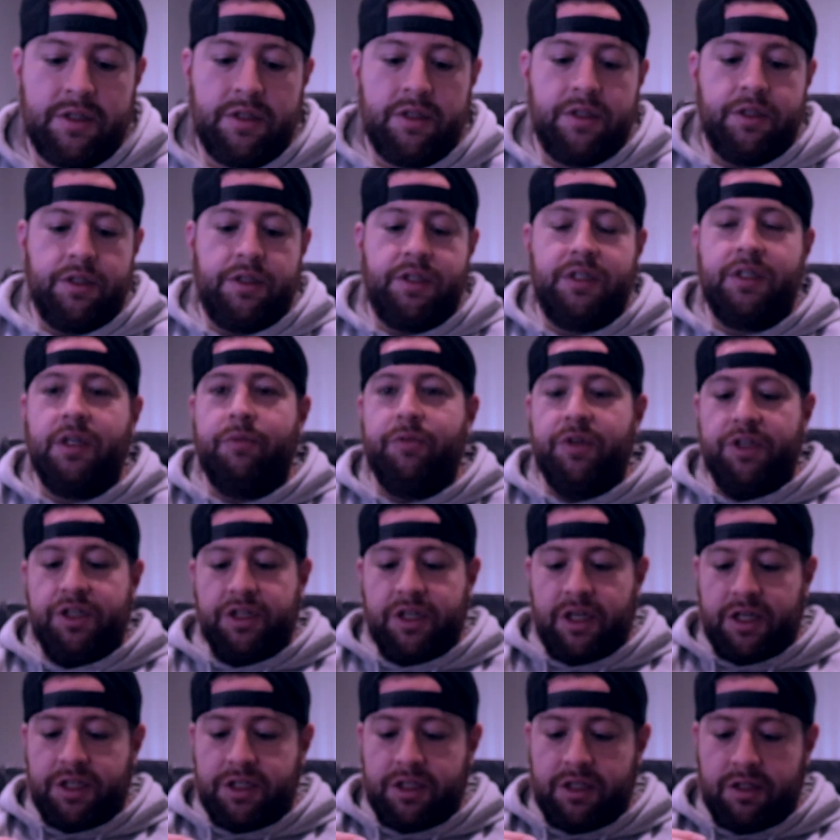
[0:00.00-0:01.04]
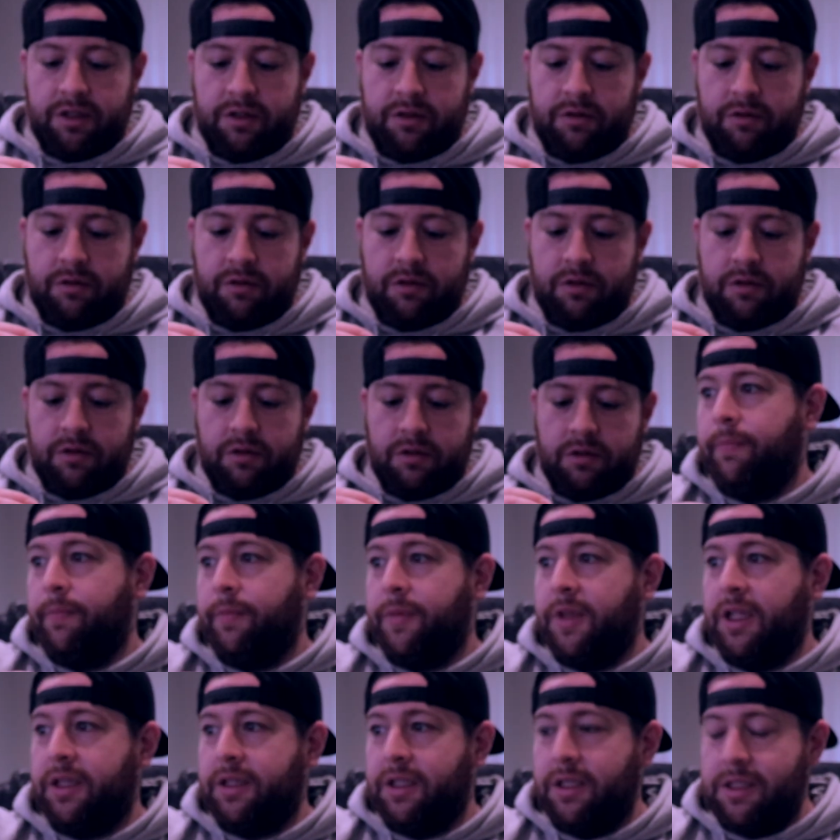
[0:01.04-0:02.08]
SIM ejection tool
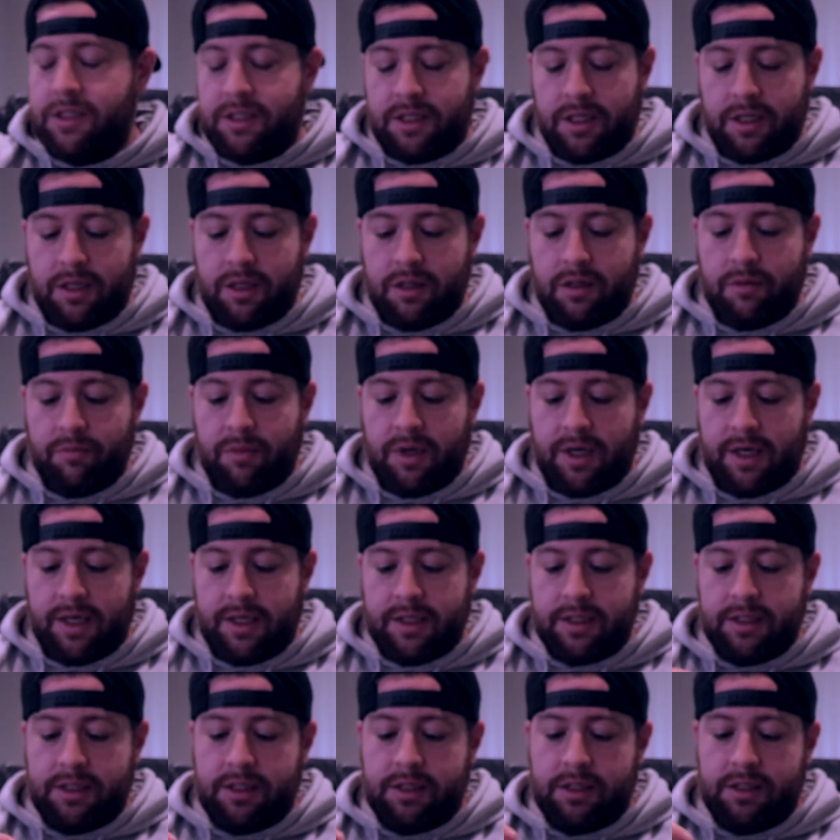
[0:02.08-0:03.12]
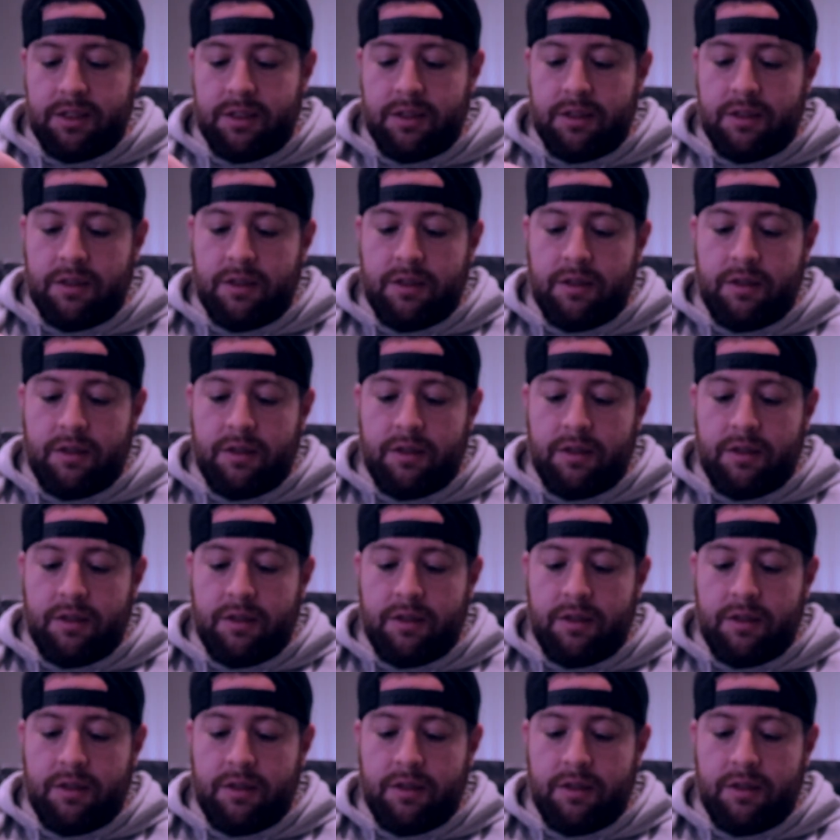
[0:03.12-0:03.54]
that they sent in the box,